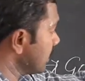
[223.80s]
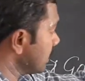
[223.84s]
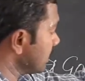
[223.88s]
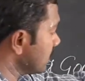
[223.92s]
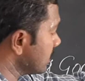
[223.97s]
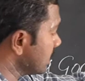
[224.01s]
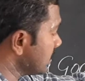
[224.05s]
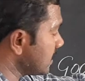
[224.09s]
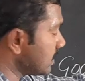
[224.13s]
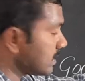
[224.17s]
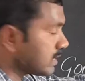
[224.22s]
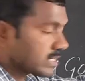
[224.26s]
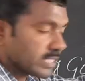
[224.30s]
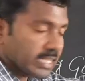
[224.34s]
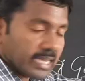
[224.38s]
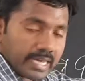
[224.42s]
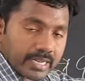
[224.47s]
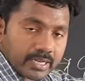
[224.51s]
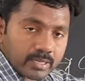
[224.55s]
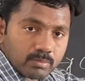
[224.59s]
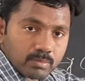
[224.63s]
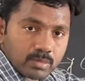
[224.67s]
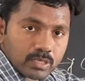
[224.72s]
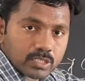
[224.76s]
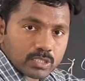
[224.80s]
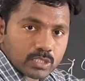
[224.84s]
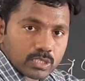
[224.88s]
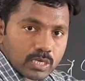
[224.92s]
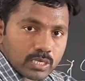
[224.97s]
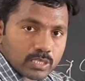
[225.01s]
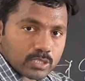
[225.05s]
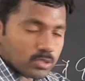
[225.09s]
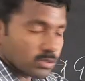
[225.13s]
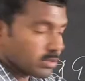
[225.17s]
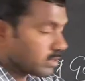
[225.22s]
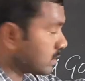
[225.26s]
these animals
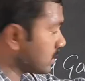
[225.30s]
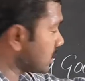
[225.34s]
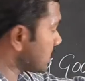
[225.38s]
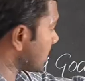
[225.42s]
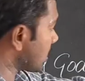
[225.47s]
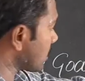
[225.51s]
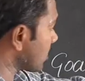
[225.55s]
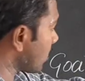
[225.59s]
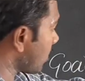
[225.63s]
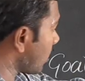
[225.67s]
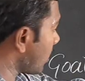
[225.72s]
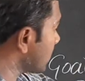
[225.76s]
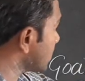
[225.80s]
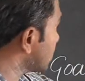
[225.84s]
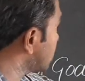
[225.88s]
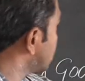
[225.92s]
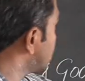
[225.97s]
also, these are not